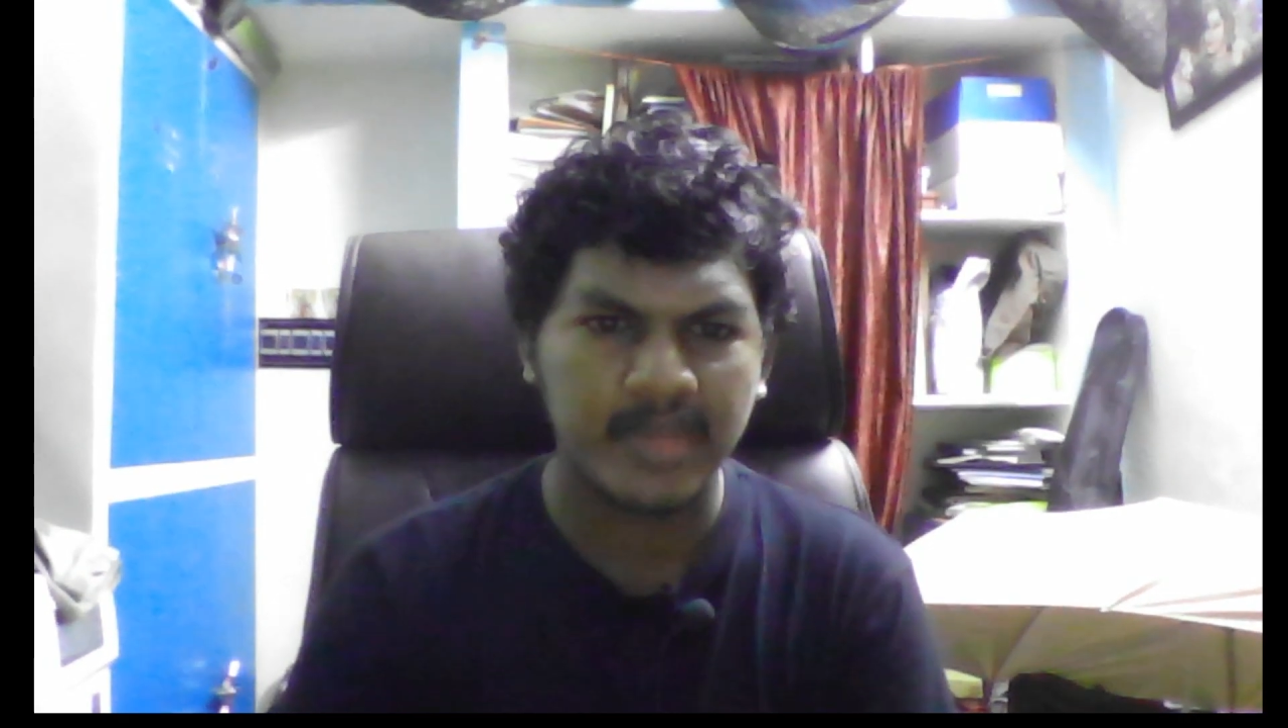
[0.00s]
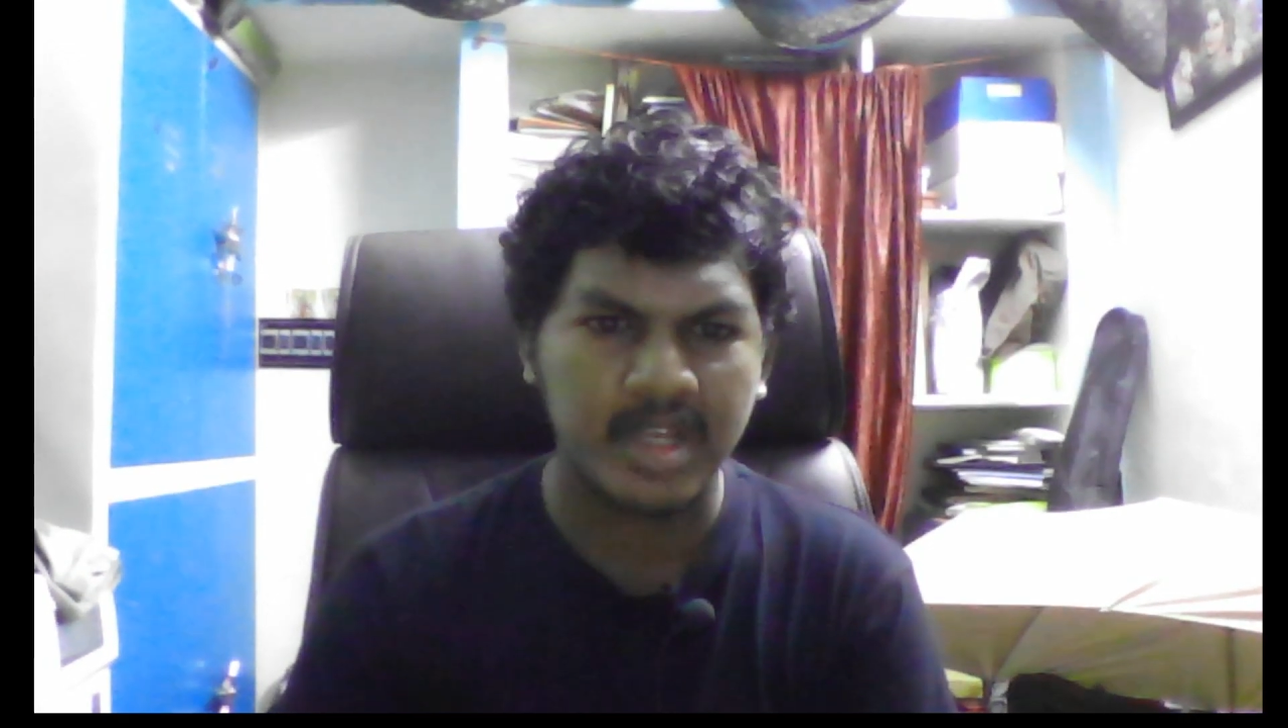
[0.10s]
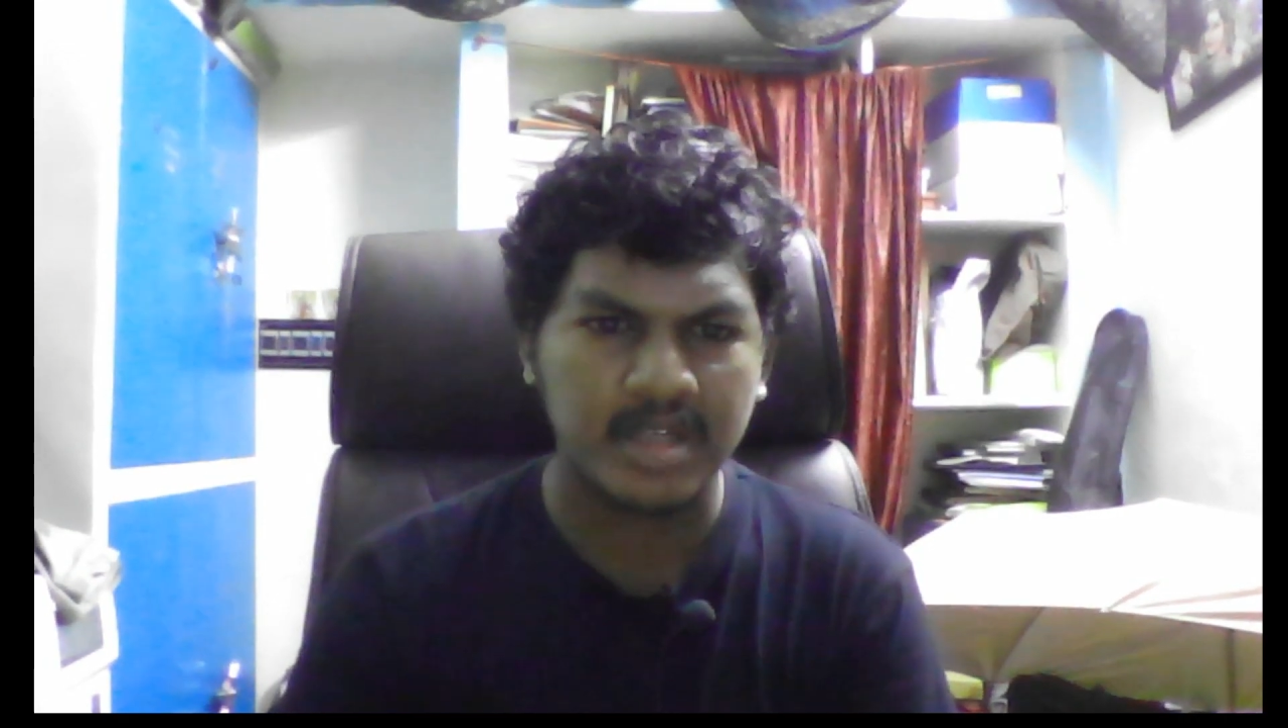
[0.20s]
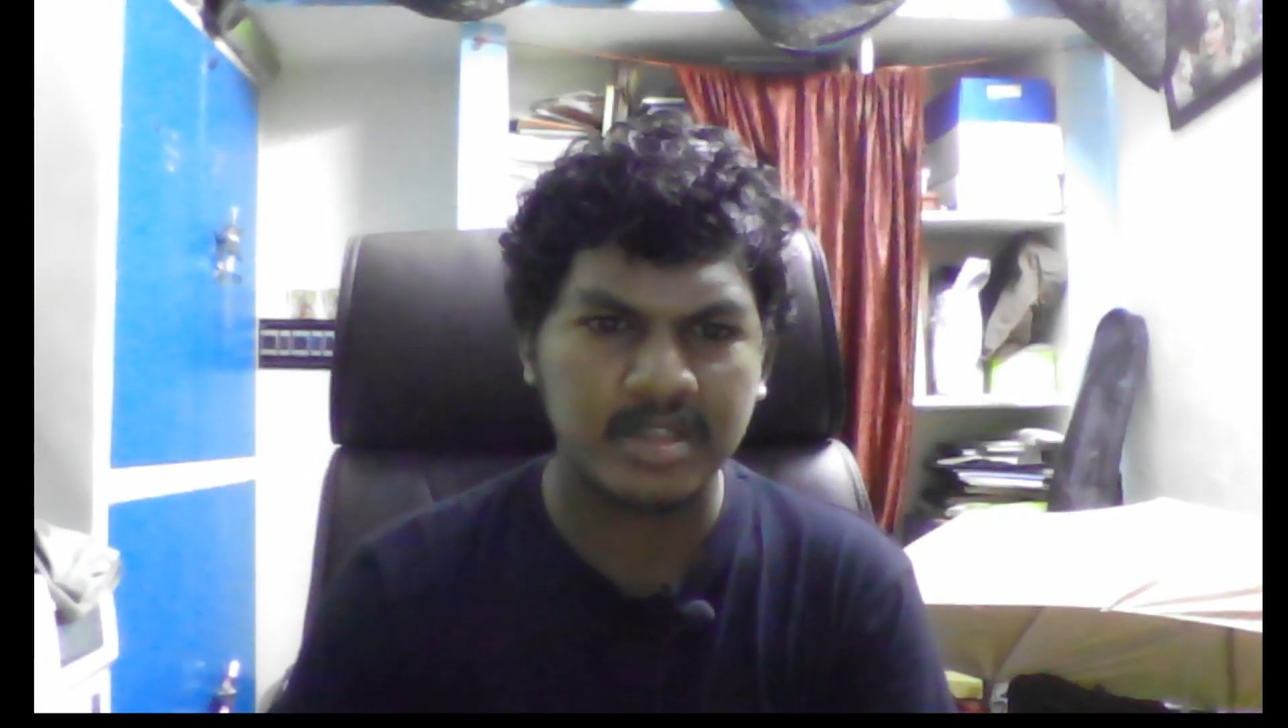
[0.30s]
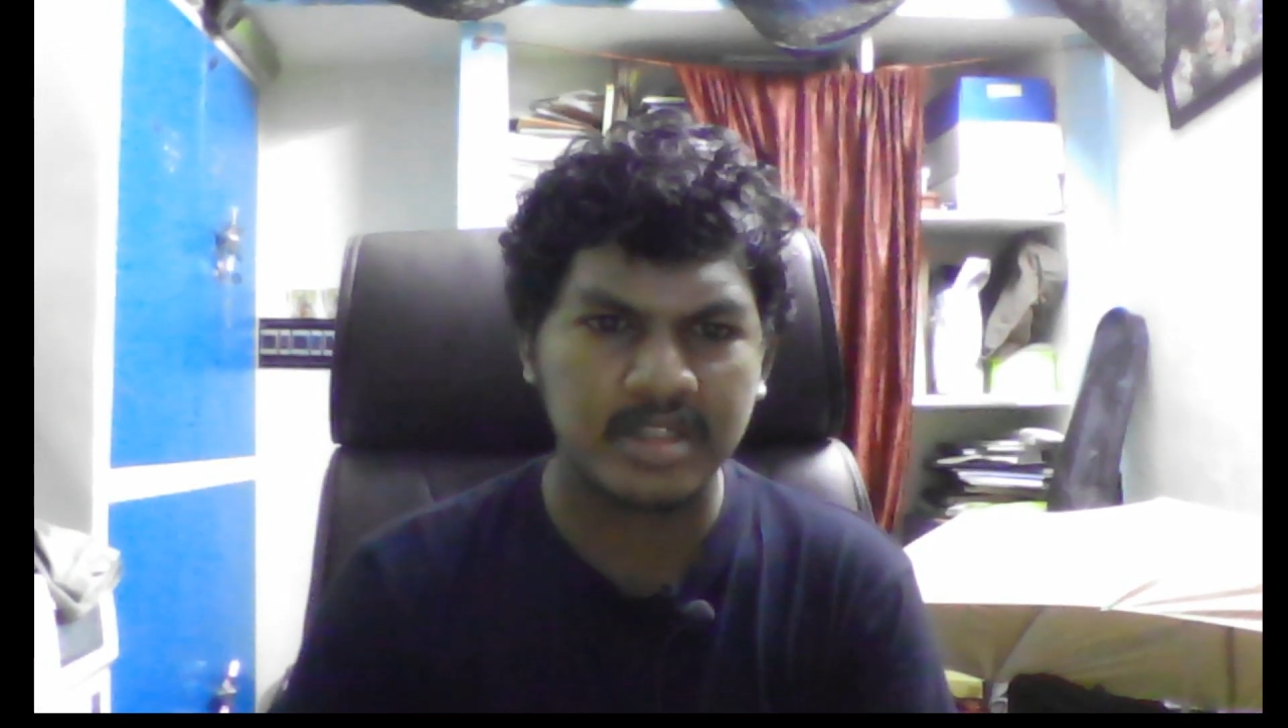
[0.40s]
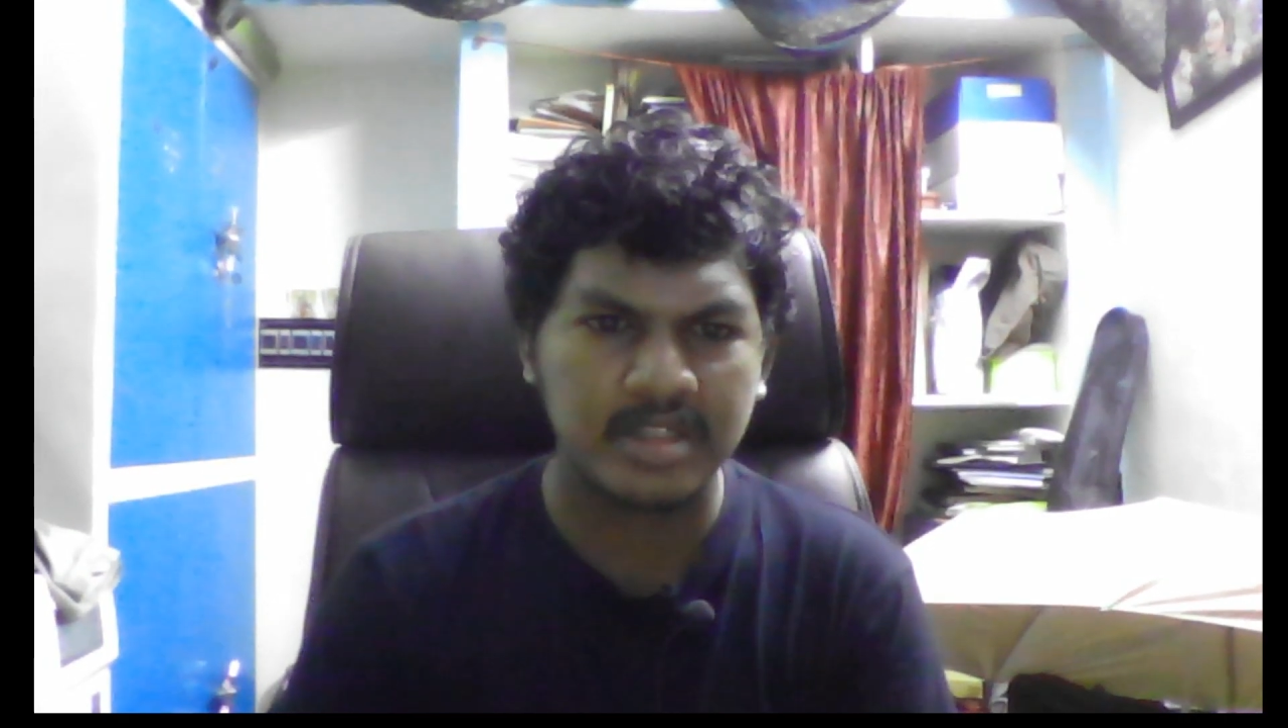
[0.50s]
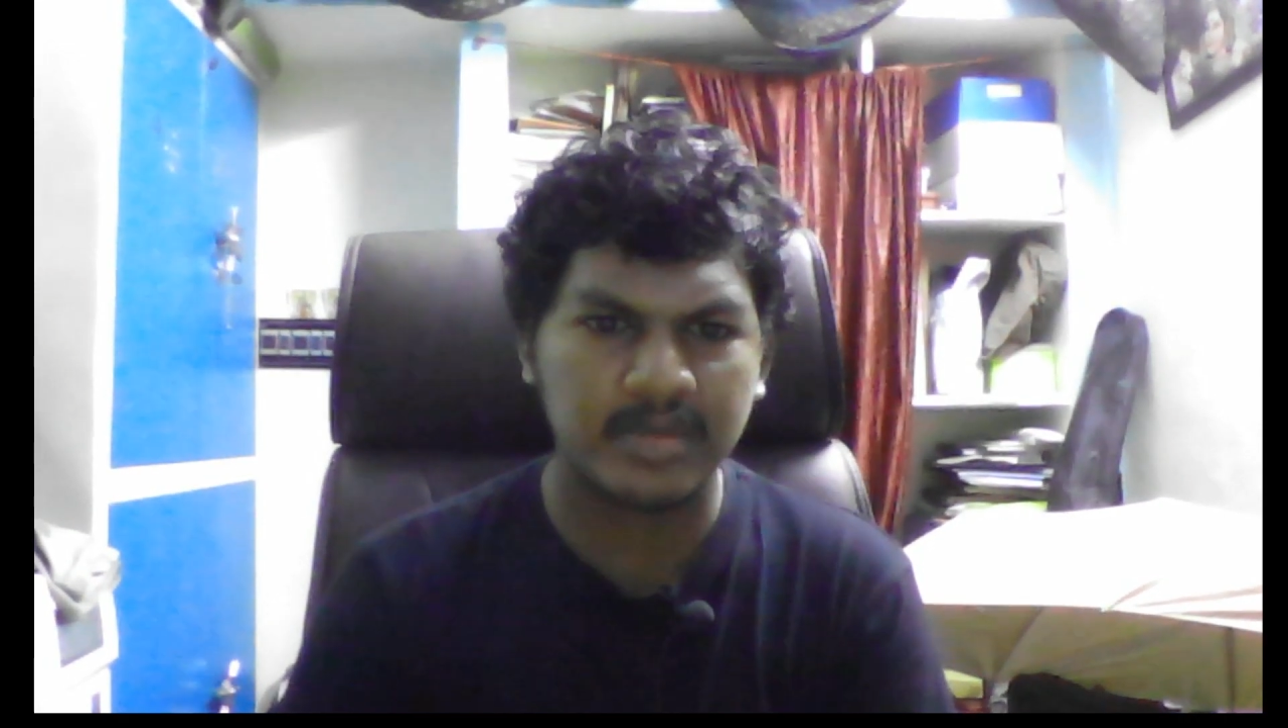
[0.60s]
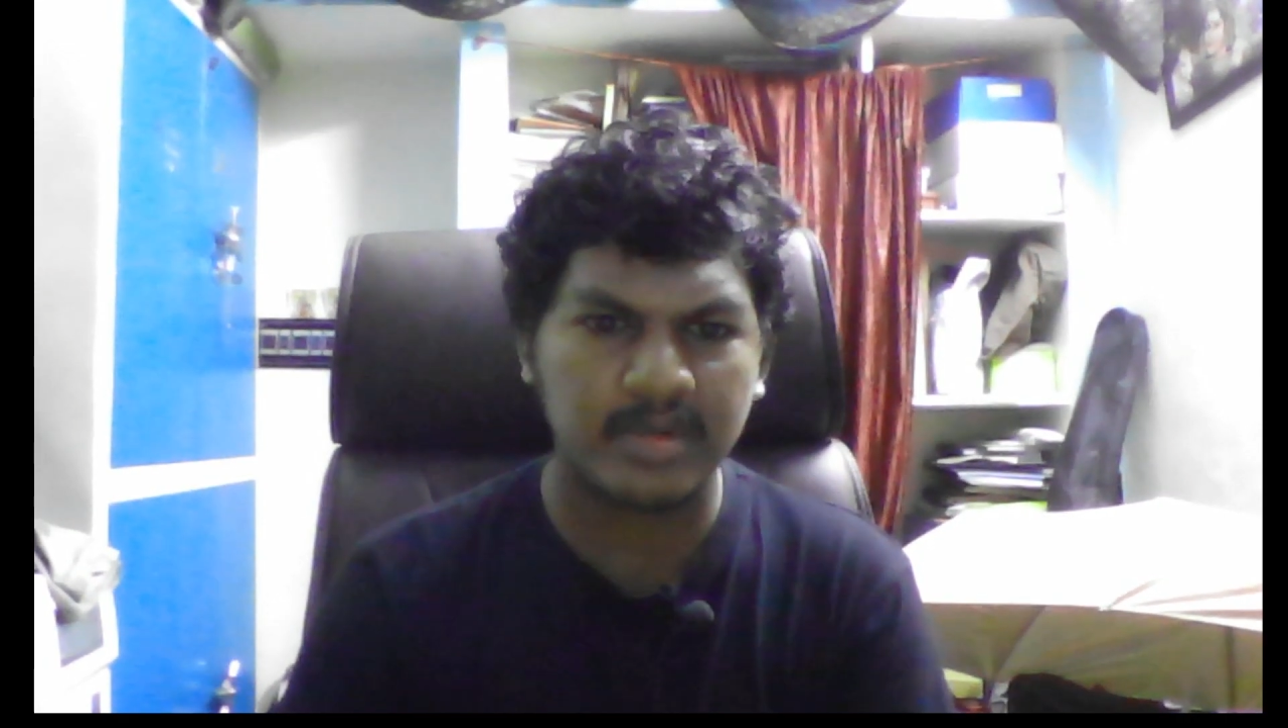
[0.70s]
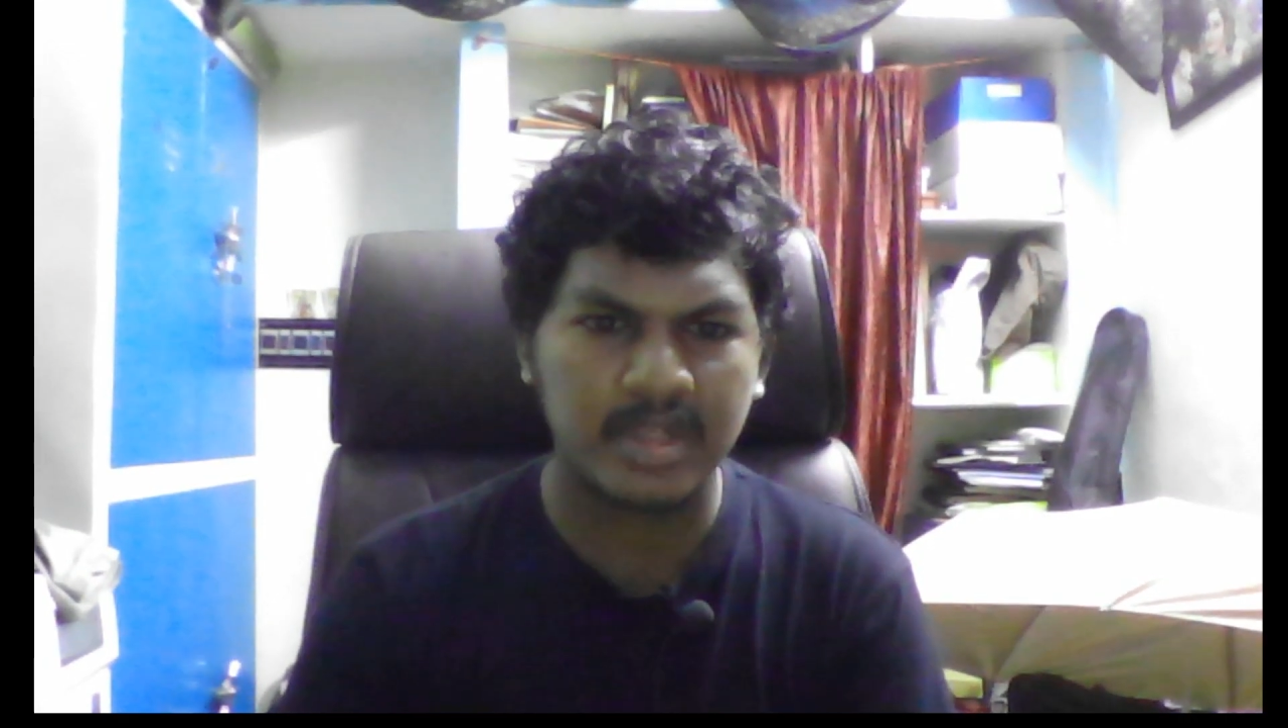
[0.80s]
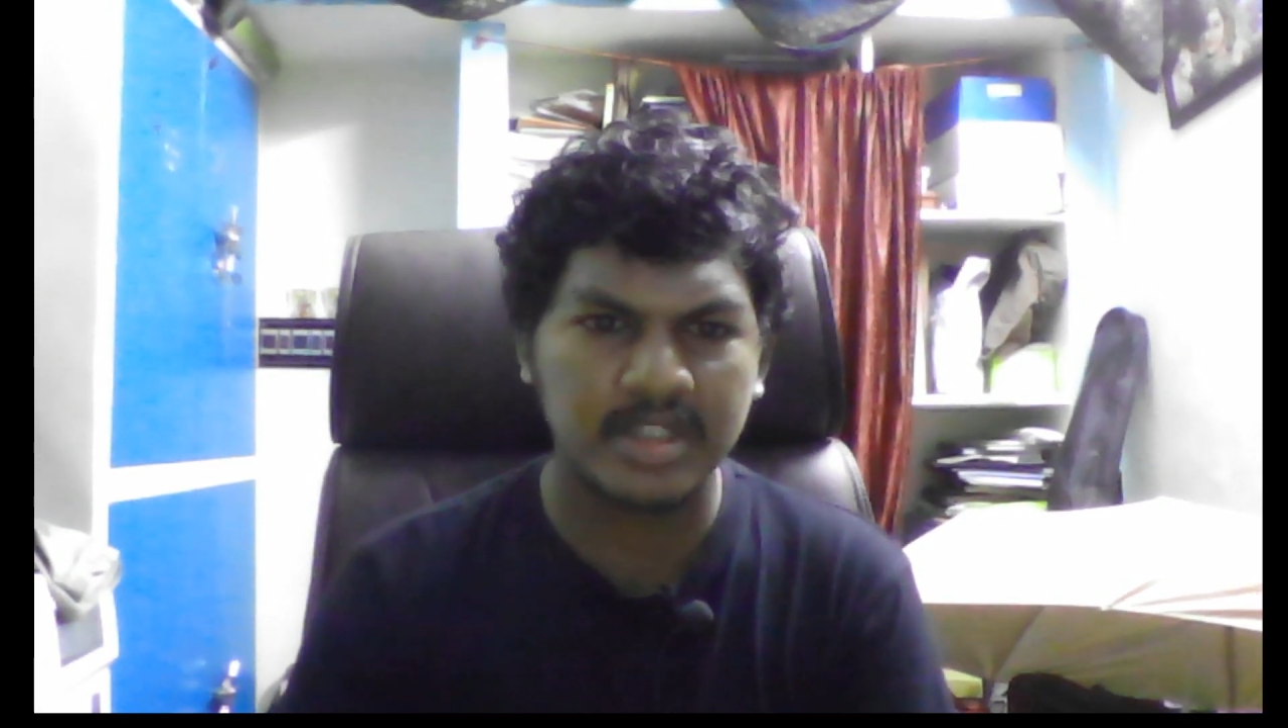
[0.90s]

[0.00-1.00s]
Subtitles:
simple pleasant,